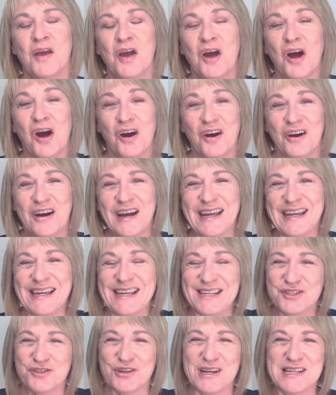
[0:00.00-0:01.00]
Hi,
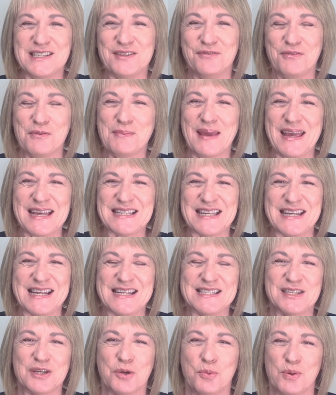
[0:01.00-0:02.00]
Tracy from
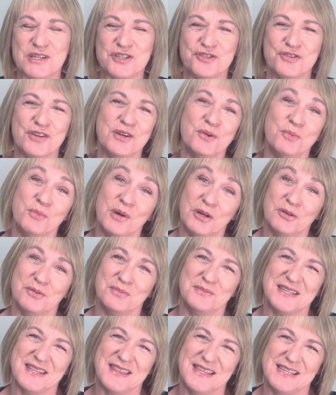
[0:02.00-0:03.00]
Kazadans Equestrian and
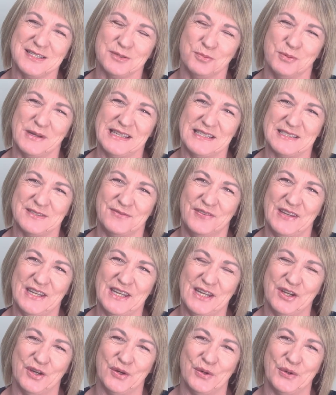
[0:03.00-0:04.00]
welcome to this week's
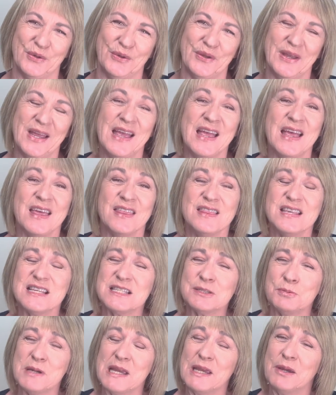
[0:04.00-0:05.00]
video.
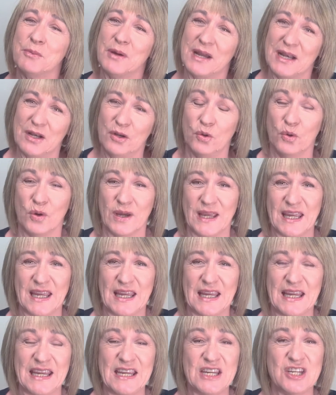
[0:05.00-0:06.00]
This week we're
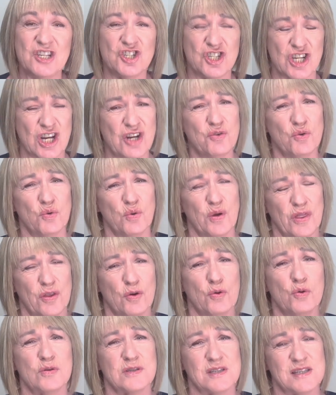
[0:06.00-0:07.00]
looking in general at
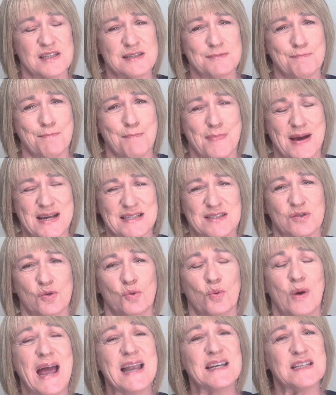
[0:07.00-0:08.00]
the horse's
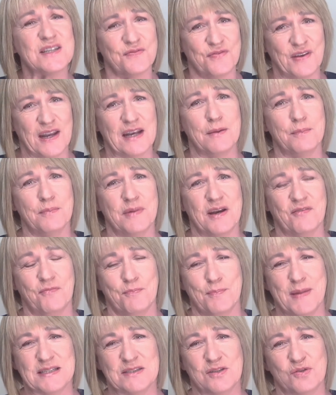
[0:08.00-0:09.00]
muscle and development of
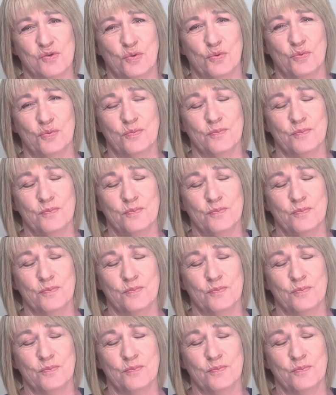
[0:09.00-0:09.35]
muscle.